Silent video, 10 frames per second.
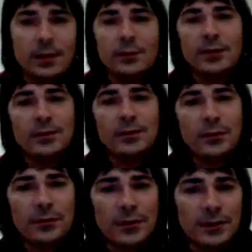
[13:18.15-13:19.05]
but if
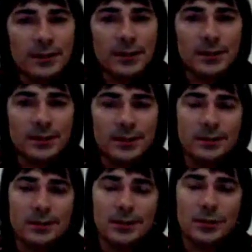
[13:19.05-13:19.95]
you have access
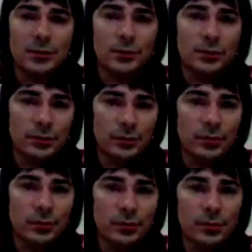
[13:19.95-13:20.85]
to
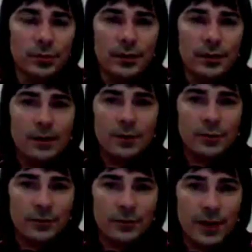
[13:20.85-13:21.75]
YouTube, you
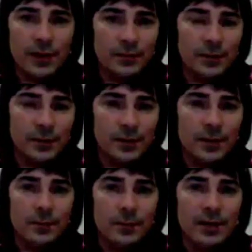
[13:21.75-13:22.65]
could find
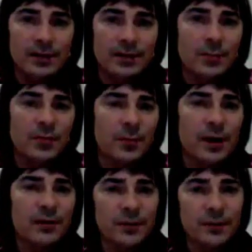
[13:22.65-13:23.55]
some of
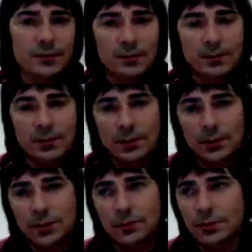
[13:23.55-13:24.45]
my video
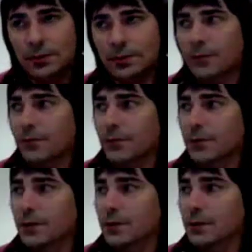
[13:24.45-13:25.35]
short
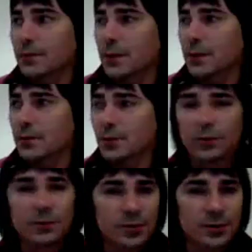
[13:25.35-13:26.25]

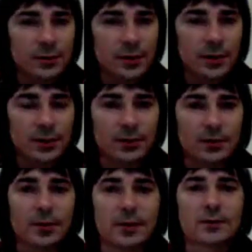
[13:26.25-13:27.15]
presentation
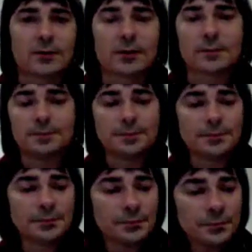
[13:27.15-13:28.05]
about
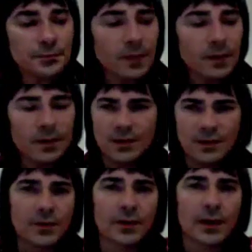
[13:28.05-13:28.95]

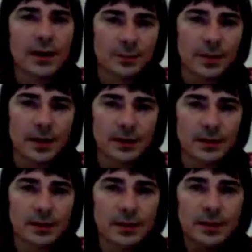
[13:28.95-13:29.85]
different
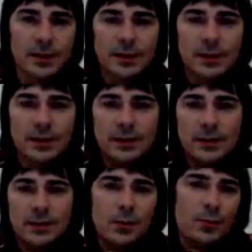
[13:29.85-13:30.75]
aspects.
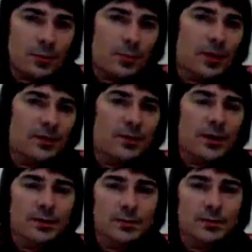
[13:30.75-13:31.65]
So you might
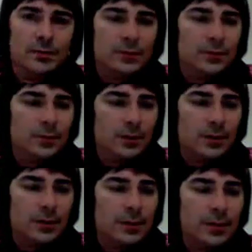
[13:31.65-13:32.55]
find it
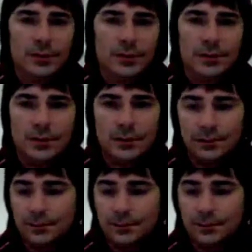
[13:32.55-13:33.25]
also interesting.